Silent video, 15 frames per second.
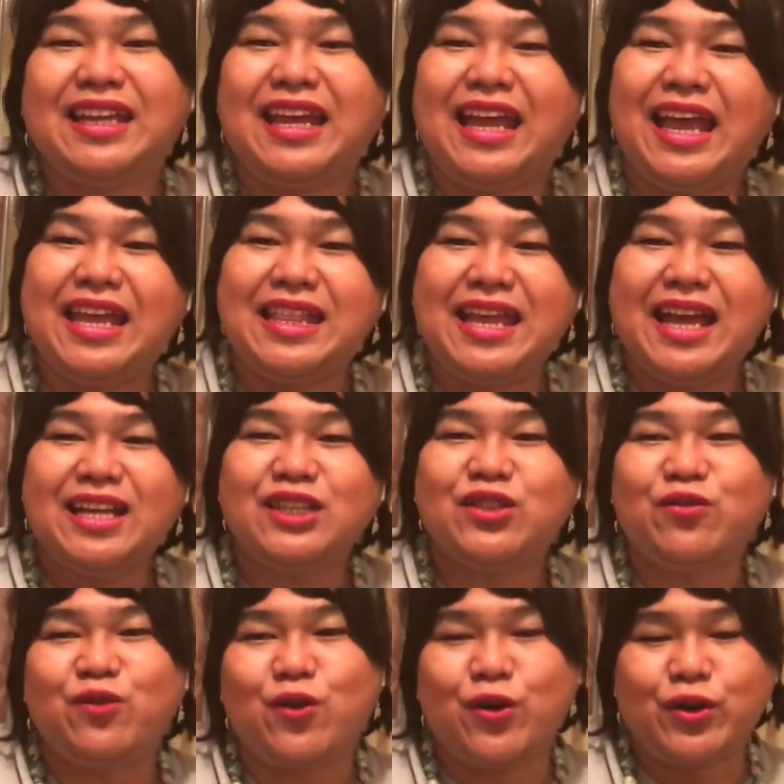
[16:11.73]
And next,
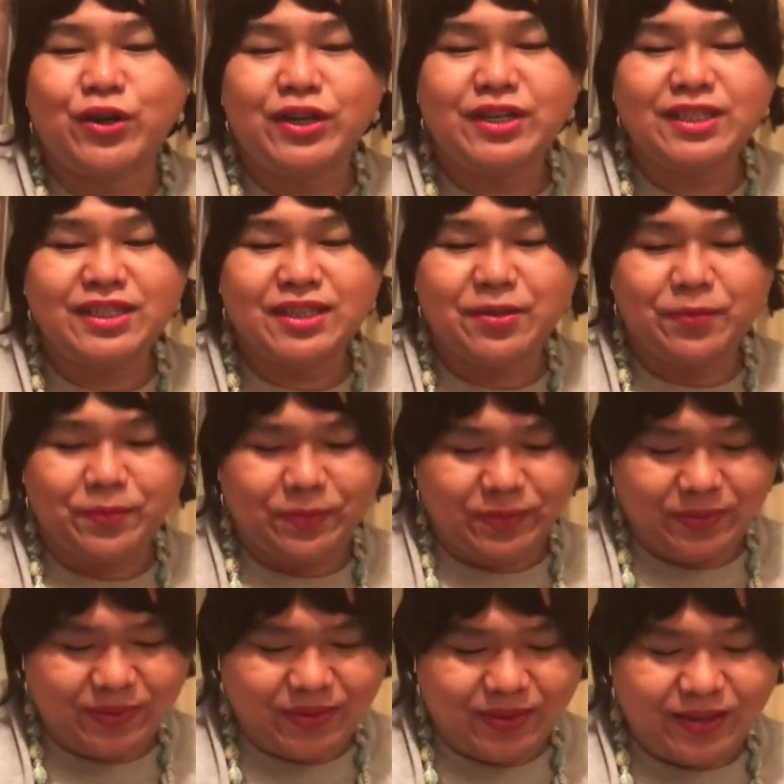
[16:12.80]
of course,
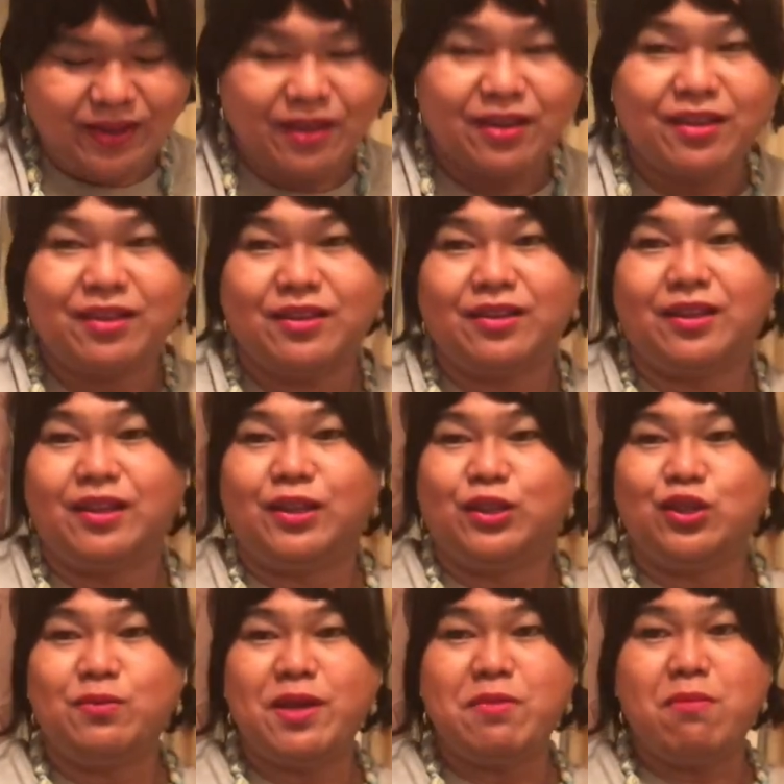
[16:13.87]
to
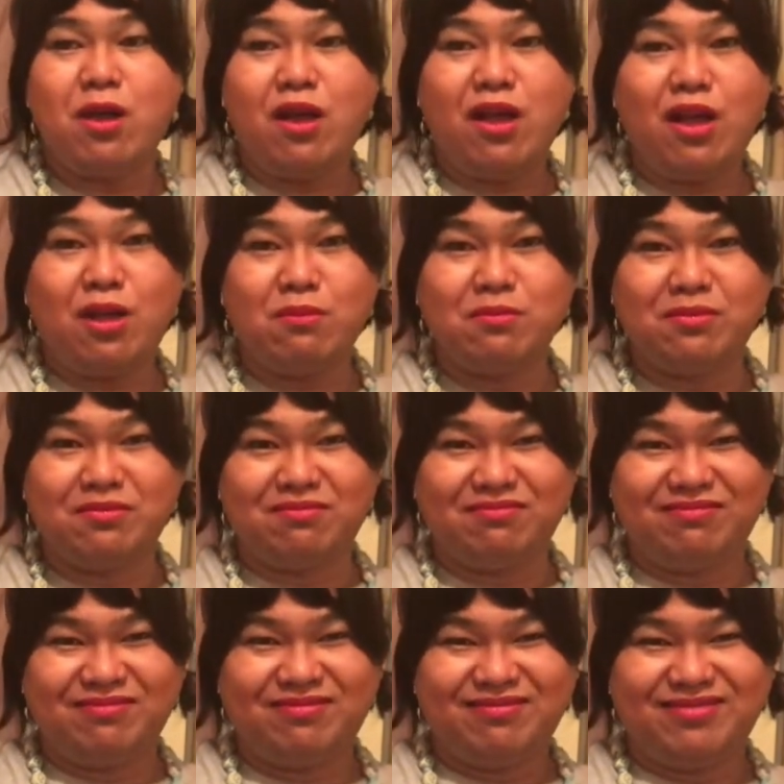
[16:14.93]
my mom.
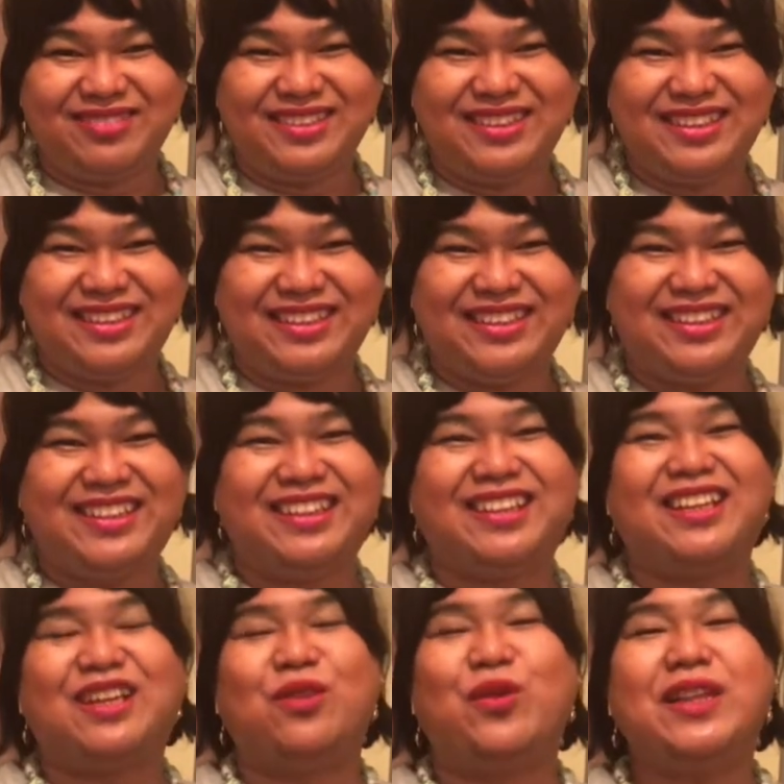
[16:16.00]

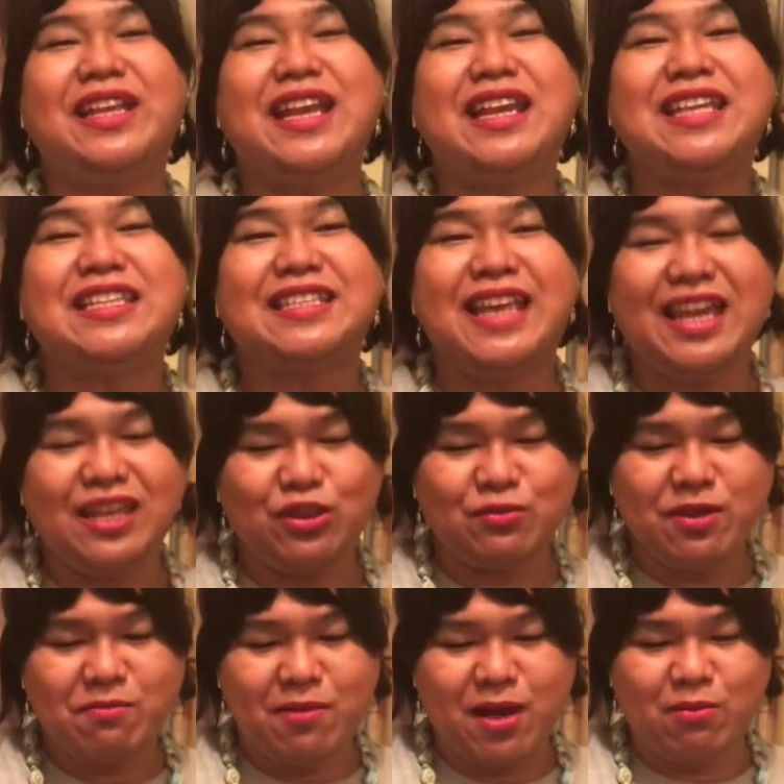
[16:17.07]
What can I say to my
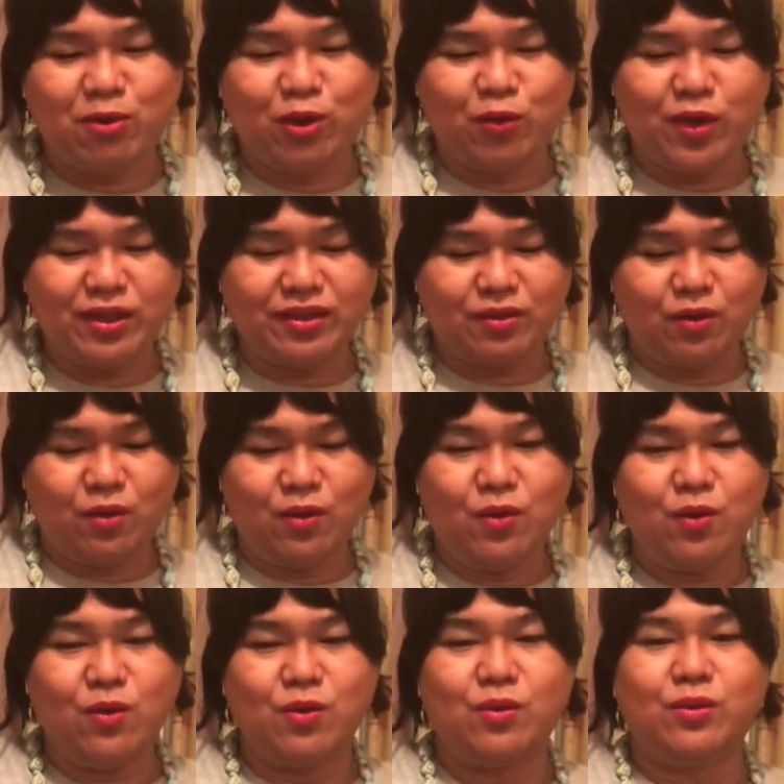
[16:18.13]
mom or what?
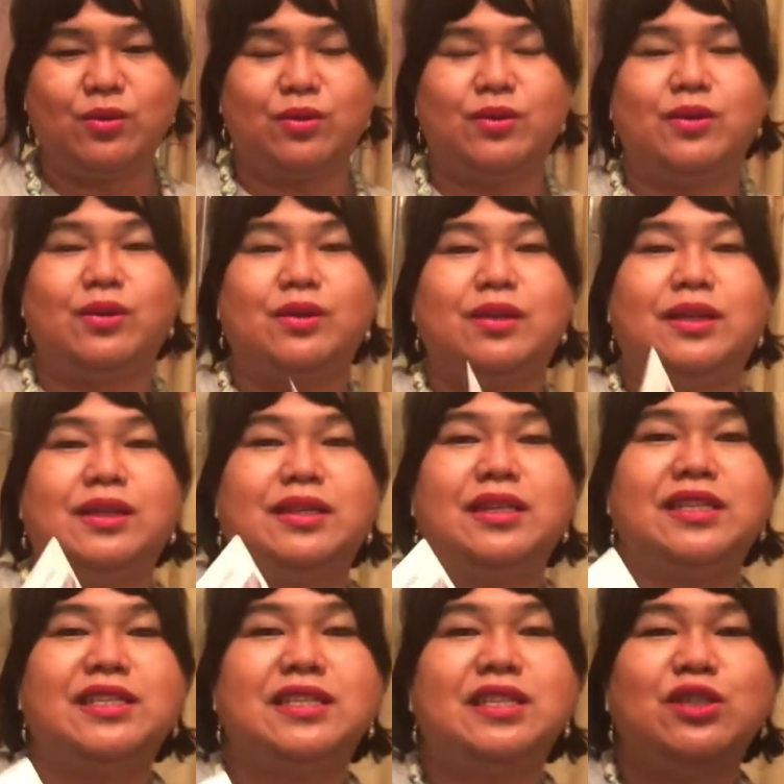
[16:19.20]
Oh,
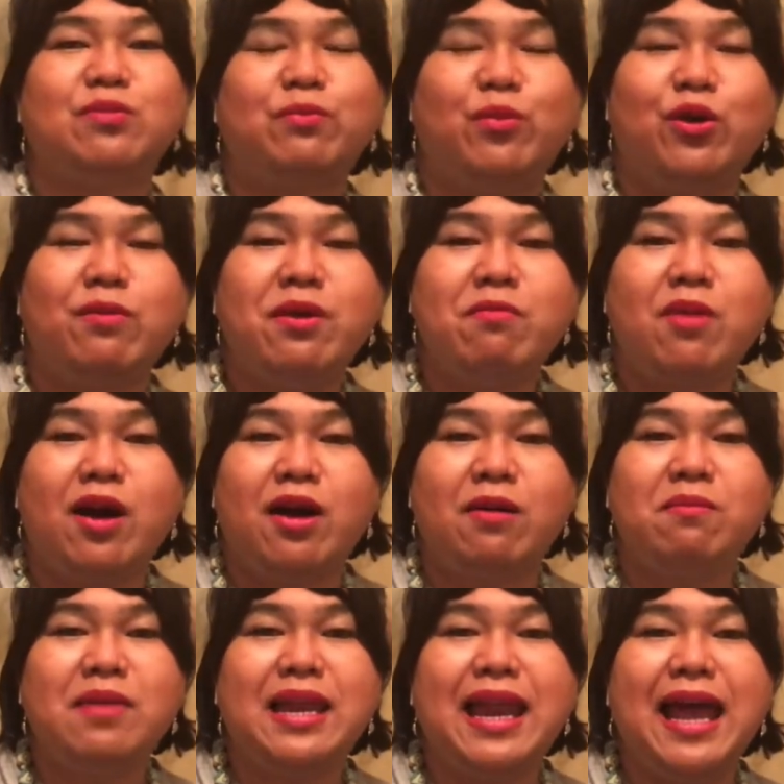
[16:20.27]
this is for my mom.
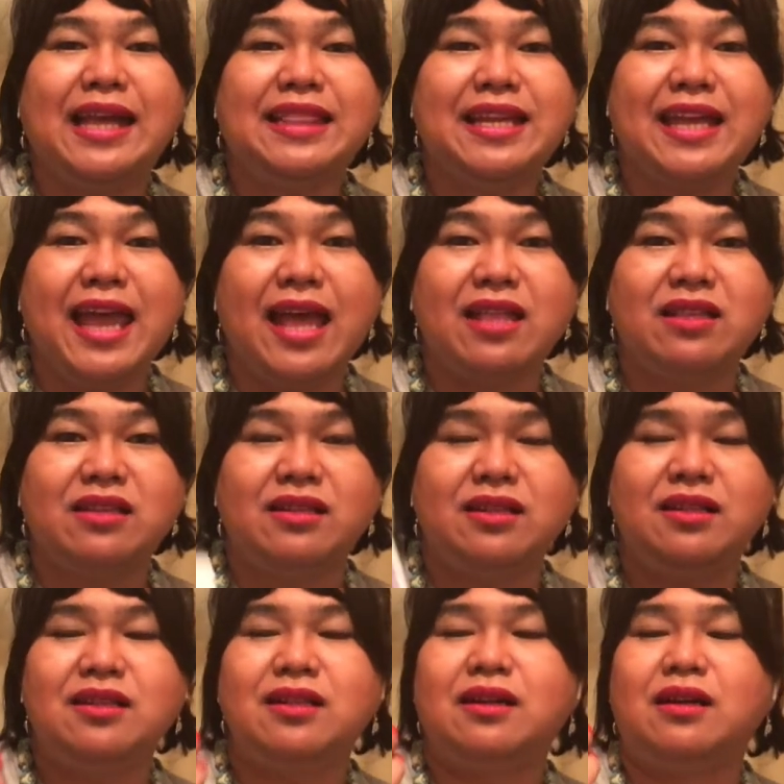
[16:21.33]
Light a
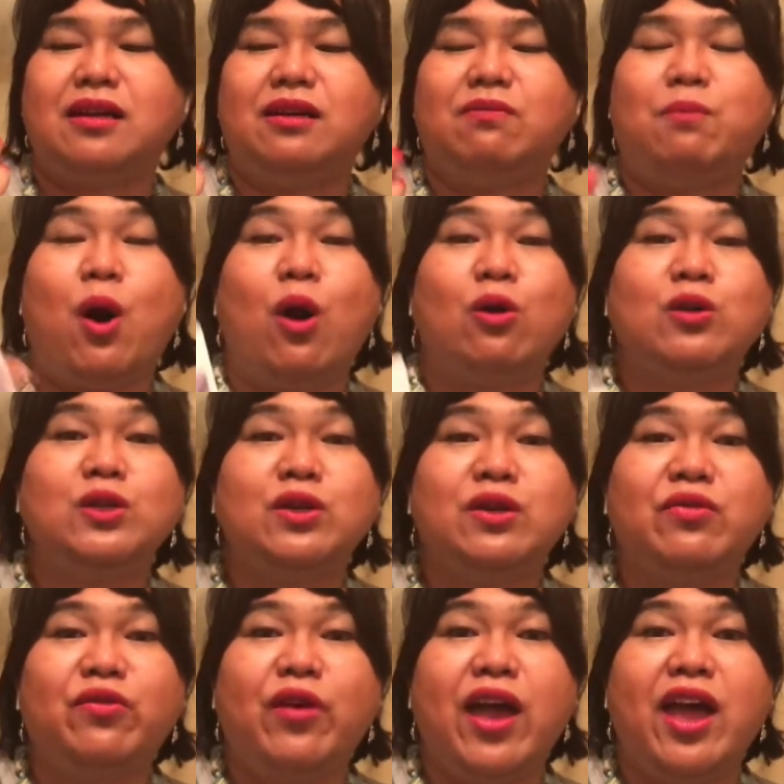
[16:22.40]
candle, focus on a
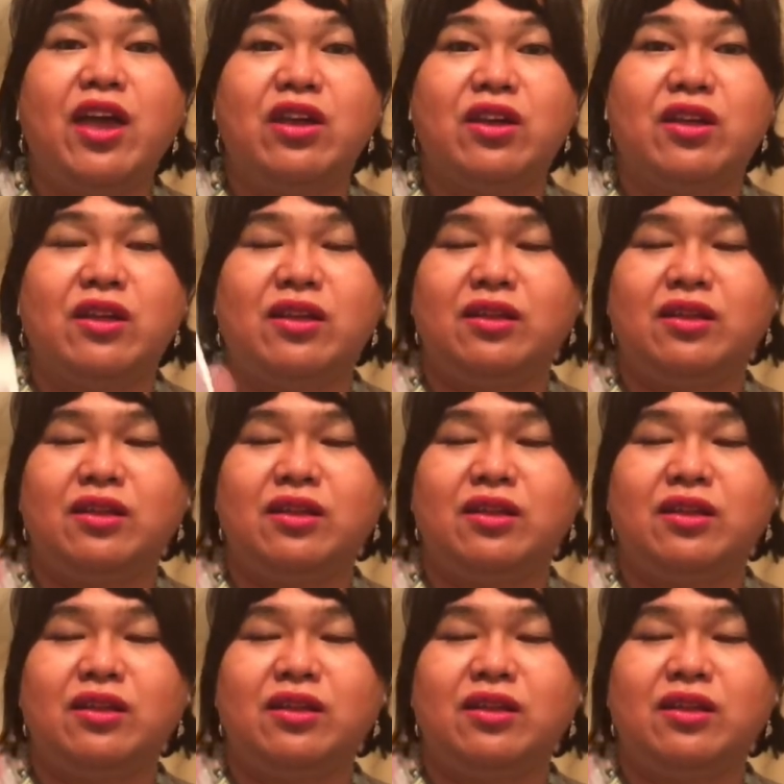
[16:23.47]
prayer.